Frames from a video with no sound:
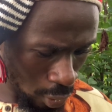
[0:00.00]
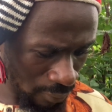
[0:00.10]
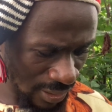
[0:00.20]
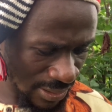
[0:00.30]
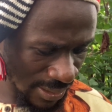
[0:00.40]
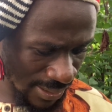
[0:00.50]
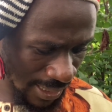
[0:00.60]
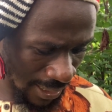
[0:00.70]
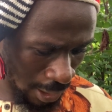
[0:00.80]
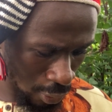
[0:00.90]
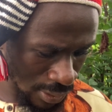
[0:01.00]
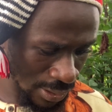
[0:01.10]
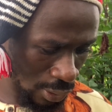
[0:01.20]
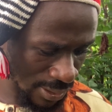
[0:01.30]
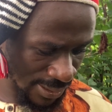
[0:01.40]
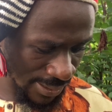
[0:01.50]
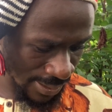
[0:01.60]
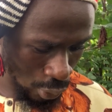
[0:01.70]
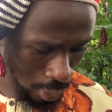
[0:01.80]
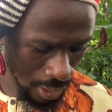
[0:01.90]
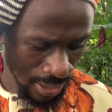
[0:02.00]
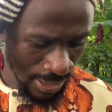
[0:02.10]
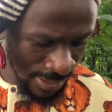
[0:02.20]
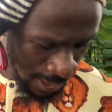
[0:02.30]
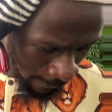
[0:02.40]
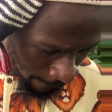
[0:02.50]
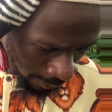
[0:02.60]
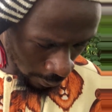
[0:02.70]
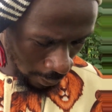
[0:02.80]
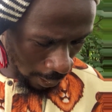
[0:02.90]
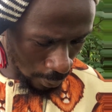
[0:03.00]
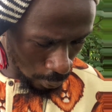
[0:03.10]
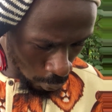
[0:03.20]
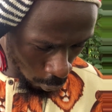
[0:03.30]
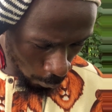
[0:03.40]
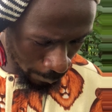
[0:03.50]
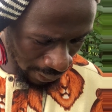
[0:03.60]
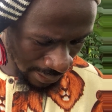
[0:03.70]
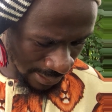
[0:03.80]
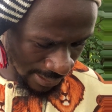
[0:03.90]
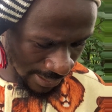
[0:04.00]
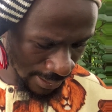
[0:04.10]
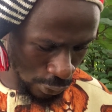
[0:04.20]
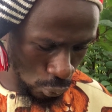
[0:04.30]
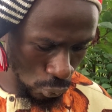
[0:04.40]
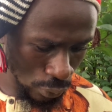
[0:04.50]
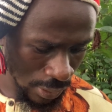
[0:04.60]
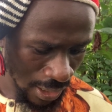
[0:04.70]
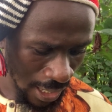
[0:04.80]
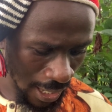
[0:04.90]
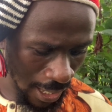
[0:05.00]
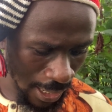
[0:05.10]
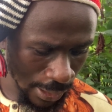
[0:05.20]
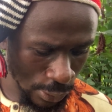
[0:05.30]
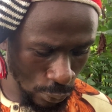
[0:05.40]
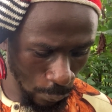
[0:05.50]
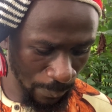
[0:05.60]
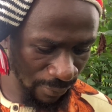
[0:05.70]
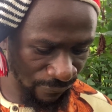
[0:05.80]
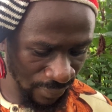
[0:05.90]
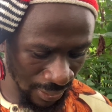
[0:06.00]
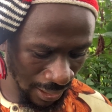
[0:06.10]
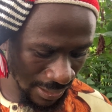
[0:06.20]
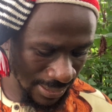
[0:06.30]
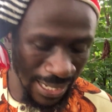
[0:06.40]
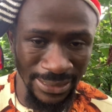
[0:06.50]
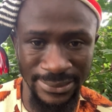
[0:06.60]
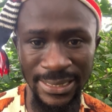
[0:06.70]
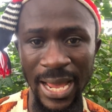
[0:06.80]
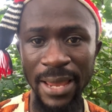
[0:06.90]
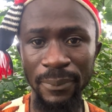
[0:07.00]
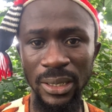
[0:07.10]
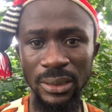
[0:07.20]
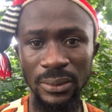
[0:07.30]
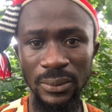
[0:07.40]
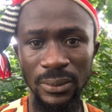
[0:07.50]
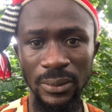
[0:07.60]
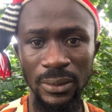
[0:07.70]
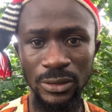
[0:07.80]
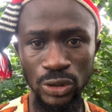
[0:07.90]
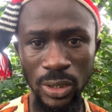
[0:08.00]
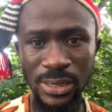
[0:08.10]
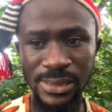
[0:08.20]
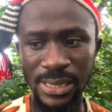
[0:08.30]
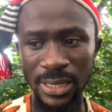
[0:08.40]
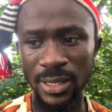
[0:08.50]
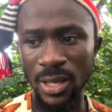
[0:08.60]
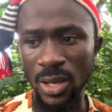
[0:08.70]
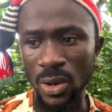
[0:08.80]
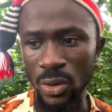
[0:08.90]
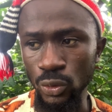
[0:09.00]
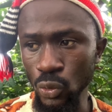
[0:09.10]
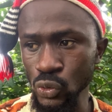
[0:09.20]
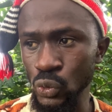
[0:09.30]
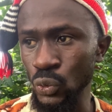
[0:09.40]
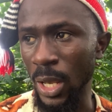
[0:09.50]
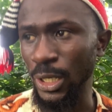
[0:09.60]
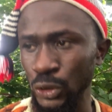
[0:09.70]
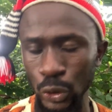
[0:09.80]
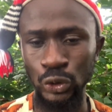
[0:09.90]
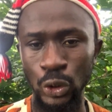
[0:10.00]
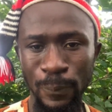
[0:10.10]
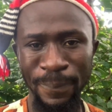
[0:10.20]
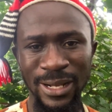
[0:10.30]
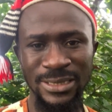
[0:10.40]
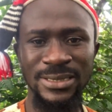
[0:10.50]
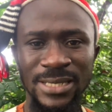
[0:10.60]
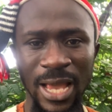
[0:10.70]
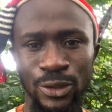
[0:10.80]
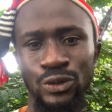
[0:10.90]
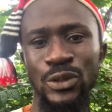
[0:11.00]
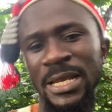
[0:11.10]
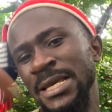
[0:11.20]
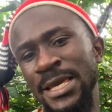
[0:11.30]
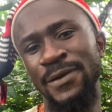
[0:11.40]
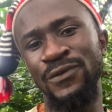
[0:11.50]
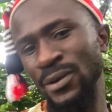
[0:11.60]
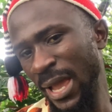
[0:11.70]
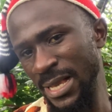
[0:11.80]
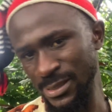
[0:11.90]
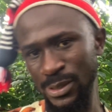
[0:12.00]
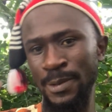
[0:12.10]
of the things that are causing all these things was skipping low practice leads to sloppy fingers and timing. Do you understand? Those short practices I usually give you guys,